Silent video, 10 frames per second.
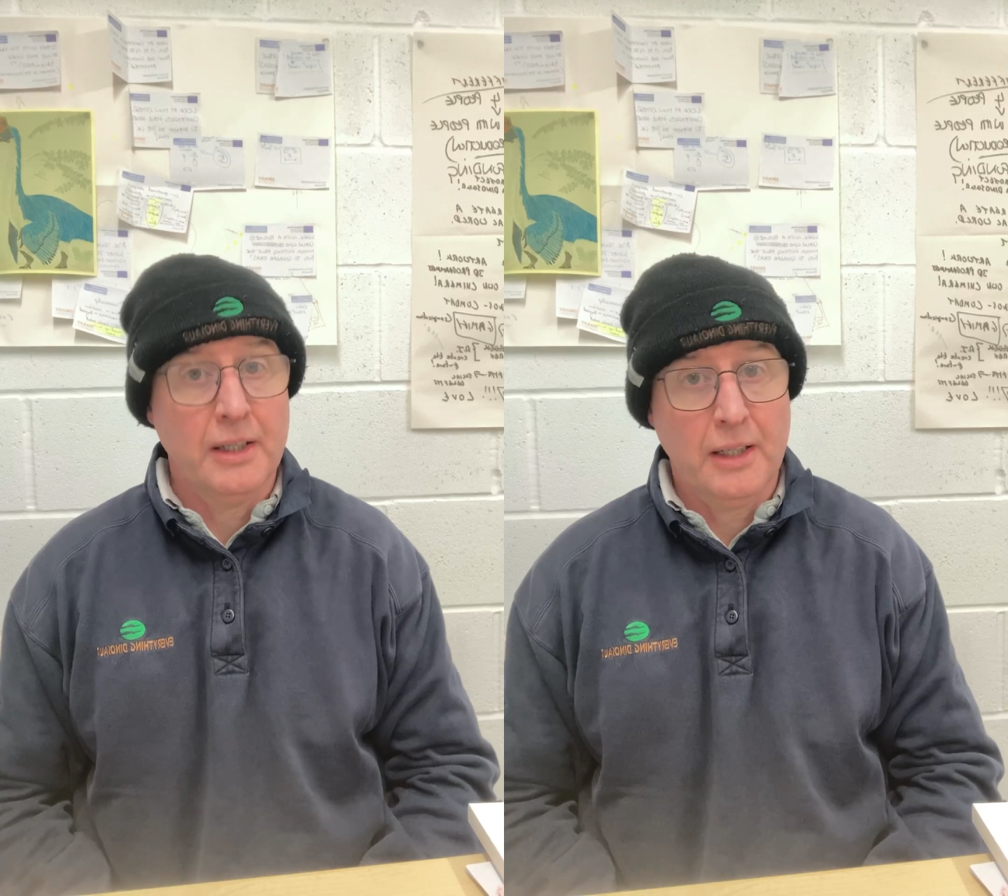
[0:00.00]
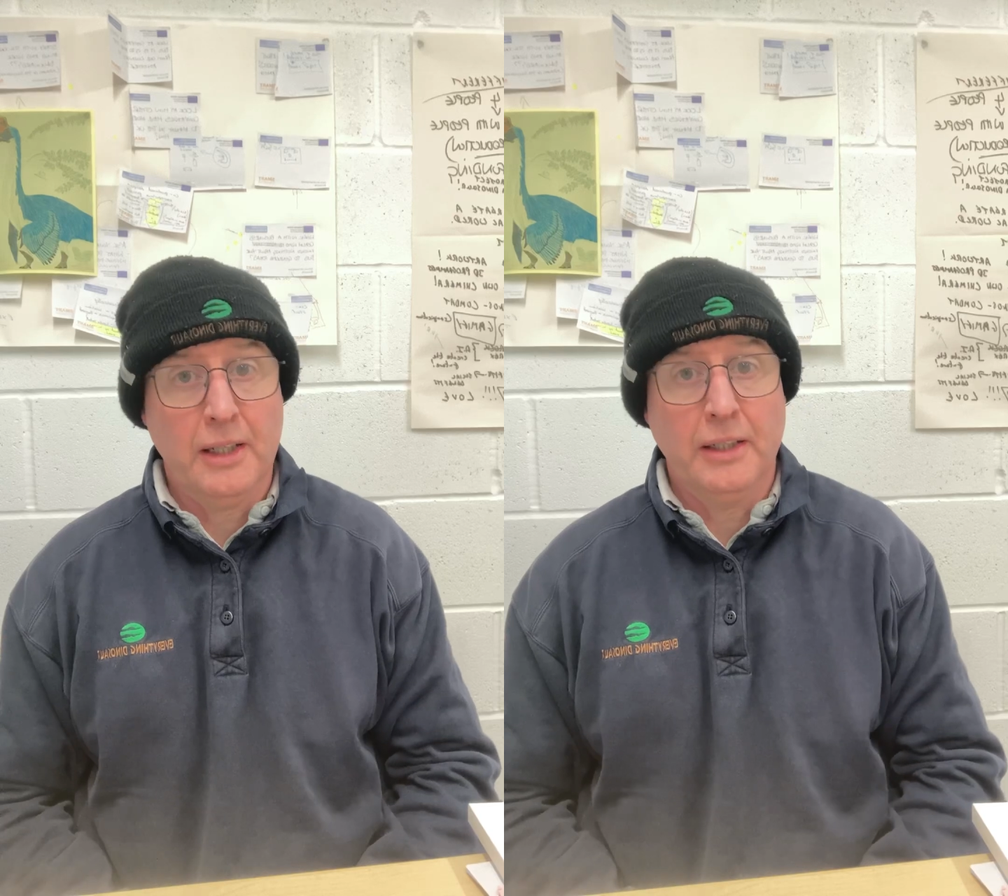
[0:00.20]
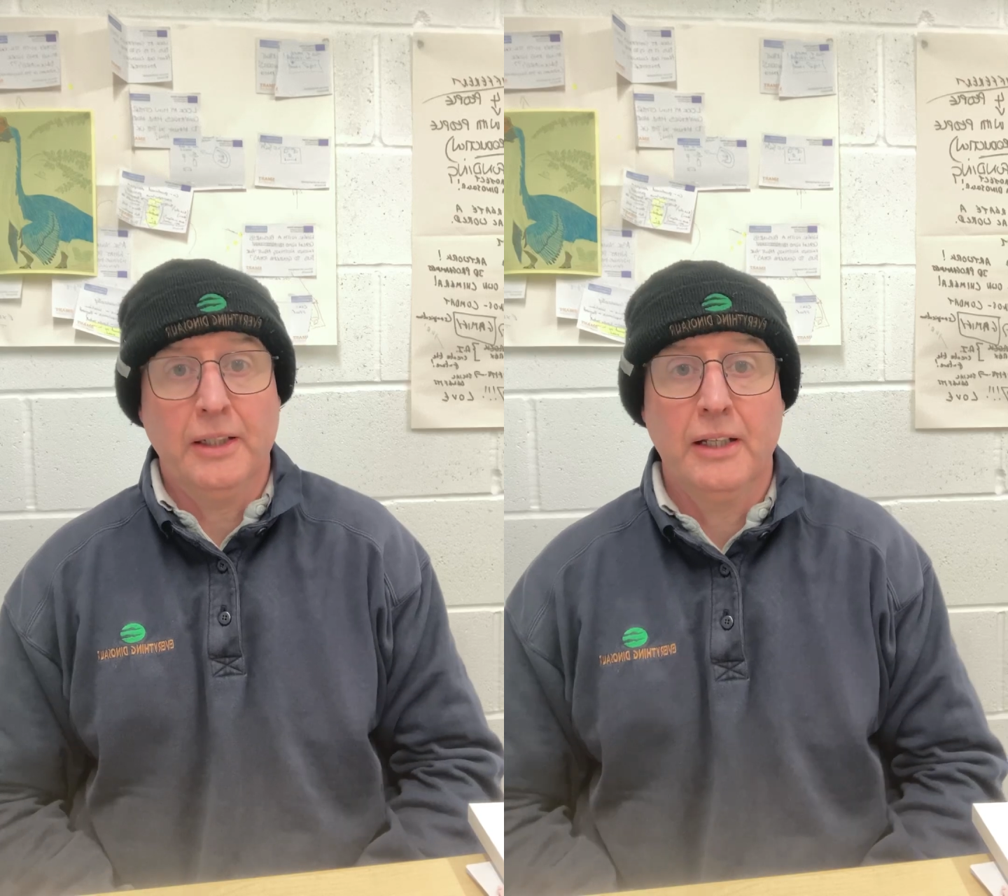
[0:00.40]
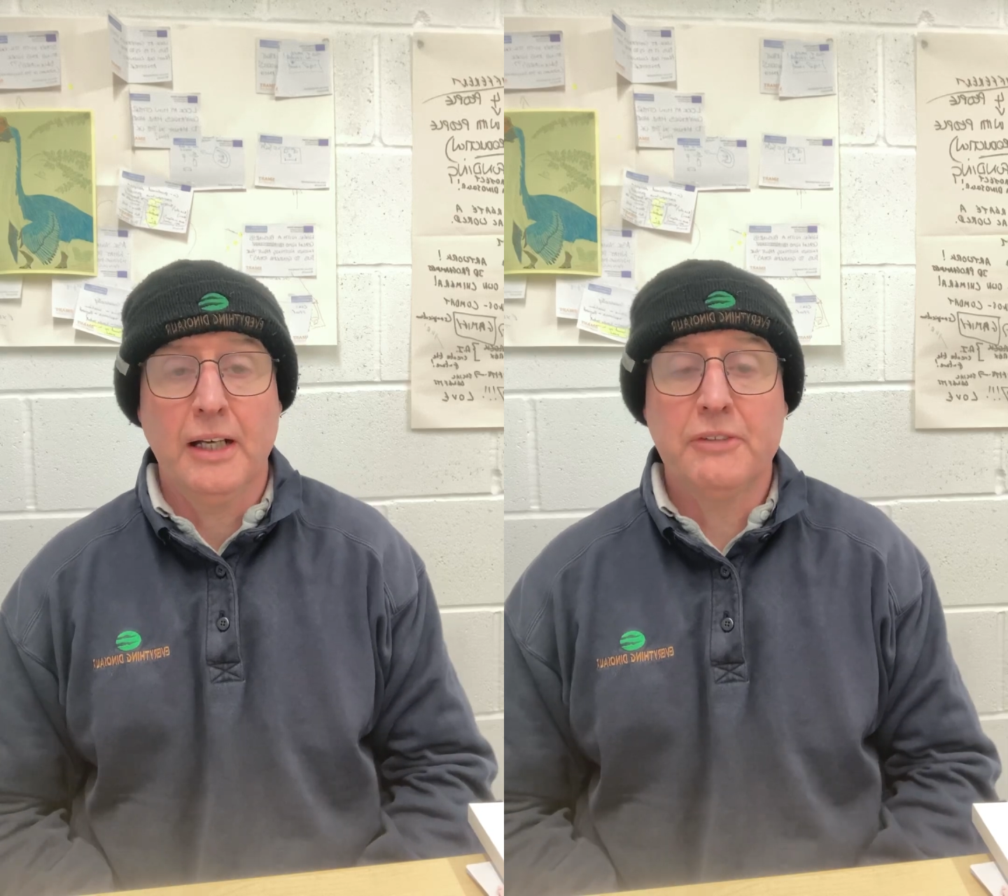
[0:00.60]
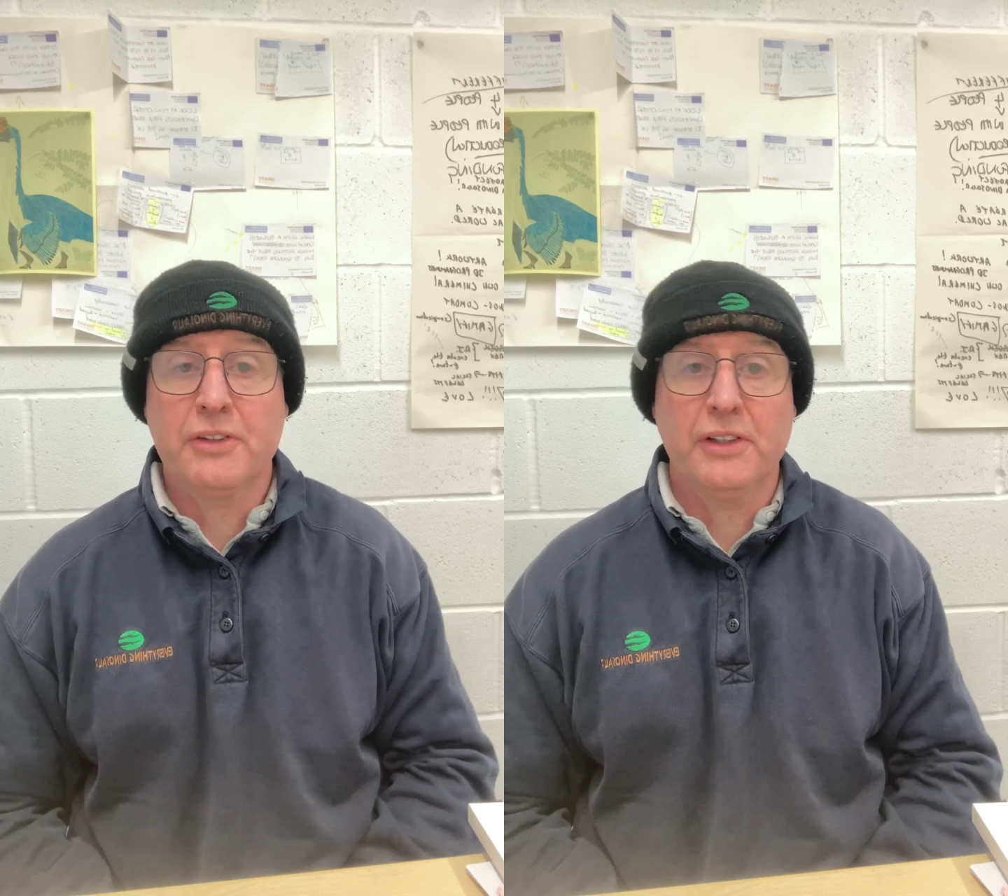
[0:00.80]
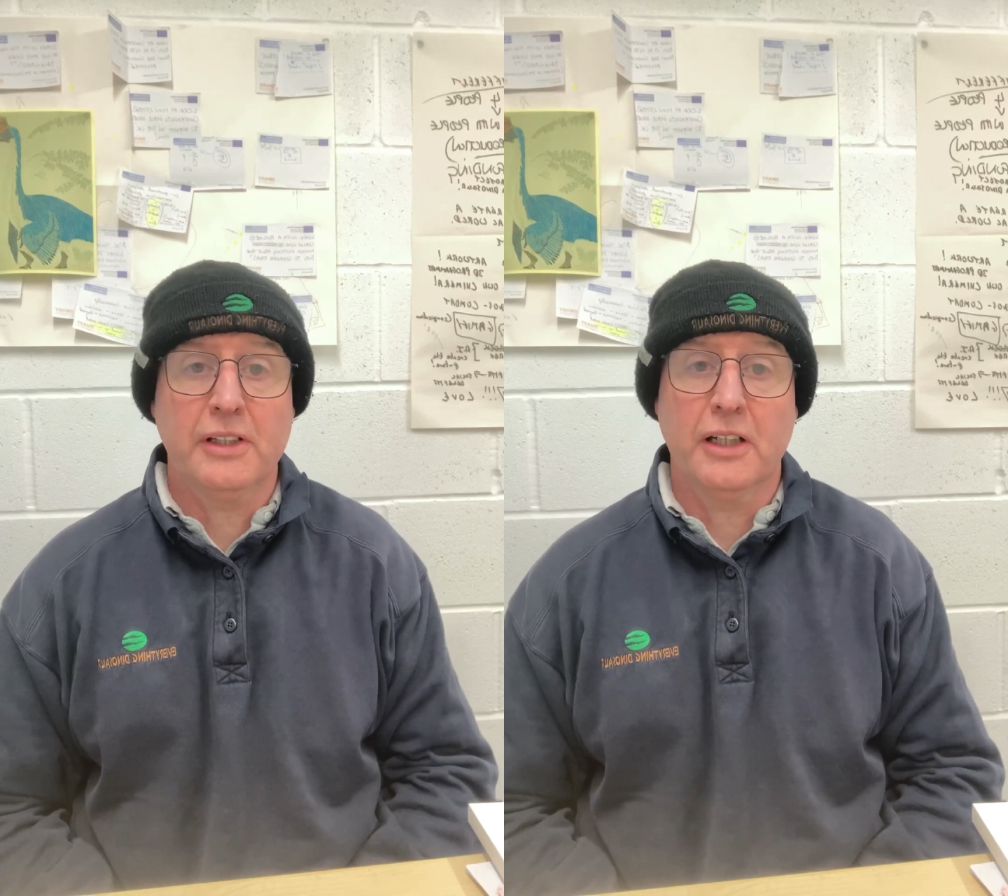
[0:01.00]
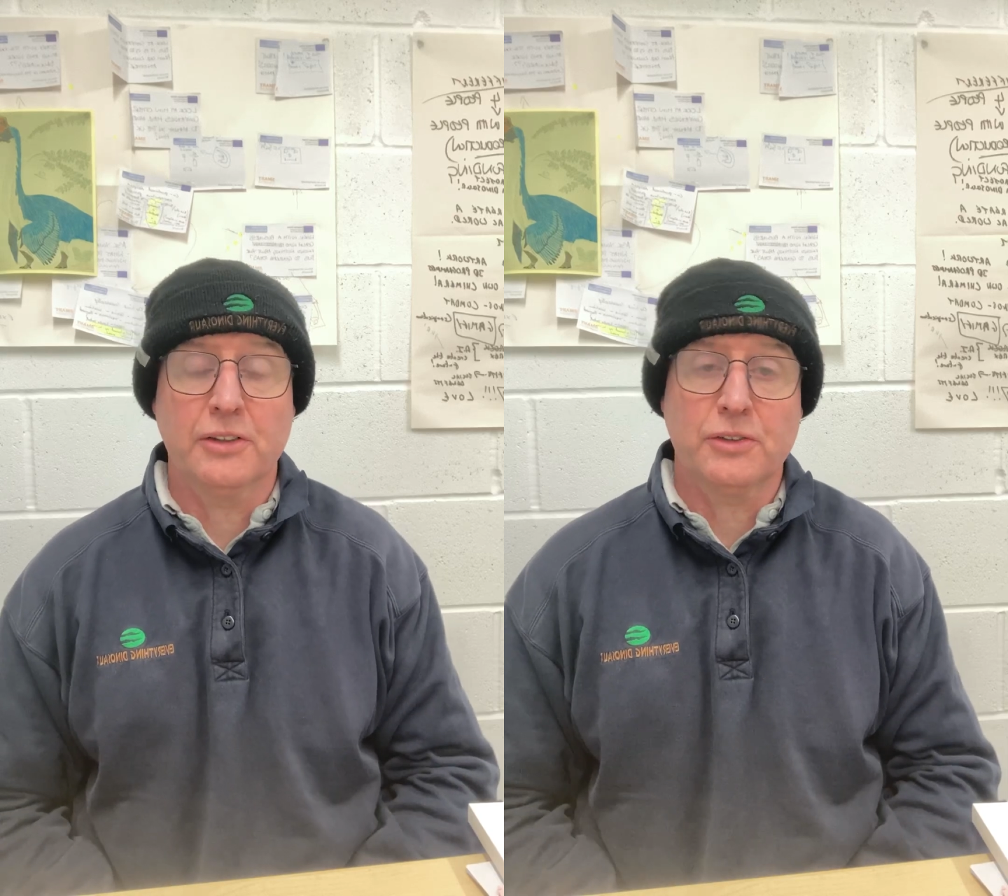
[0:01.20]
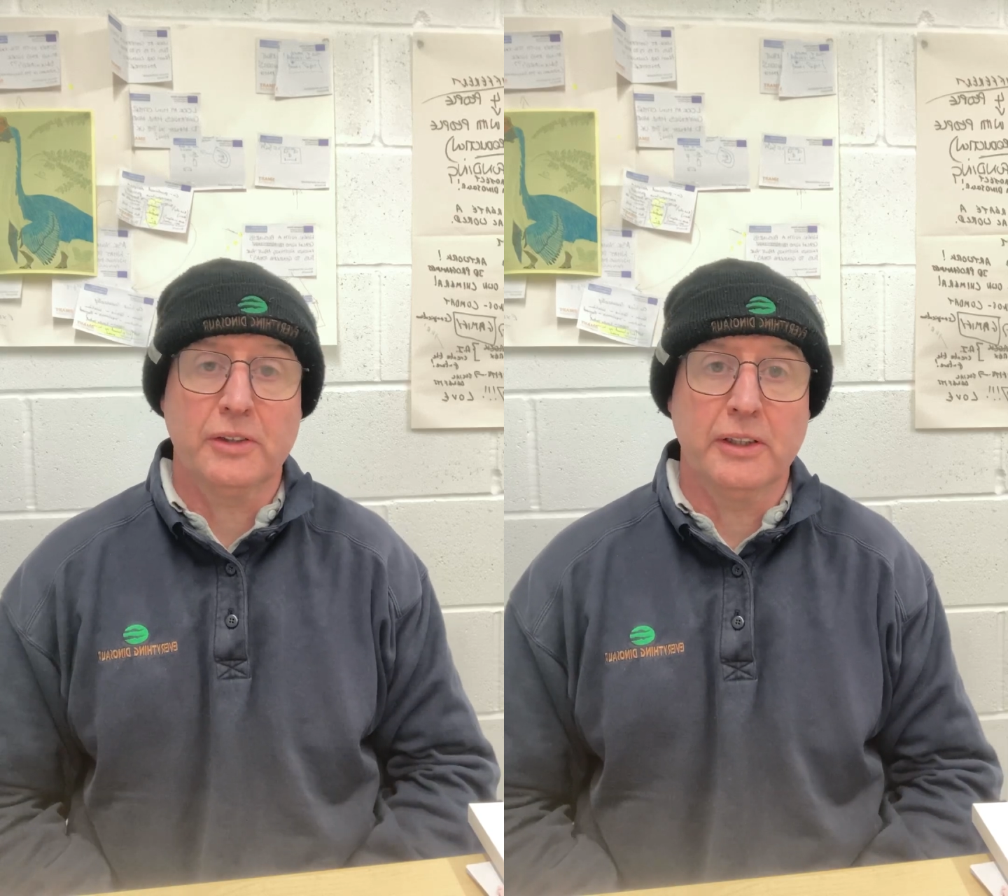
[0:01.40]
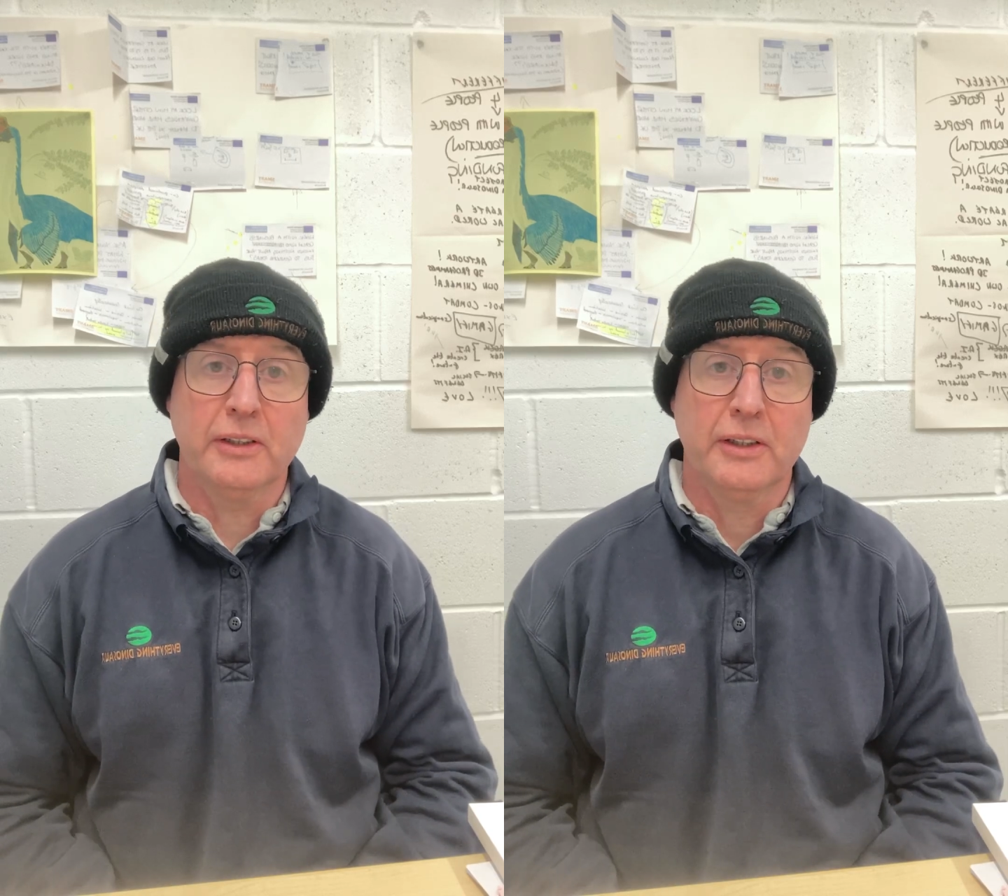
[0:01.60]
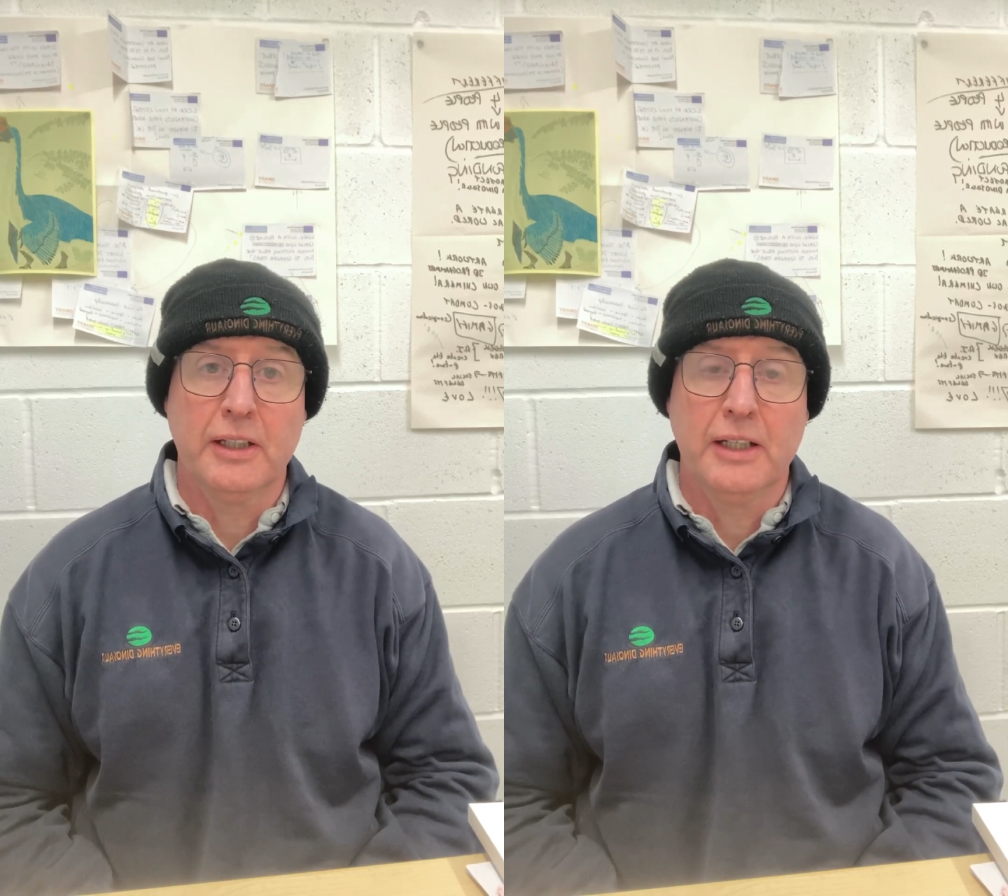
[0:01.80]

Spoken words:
Hi, Everything Dinosaur here.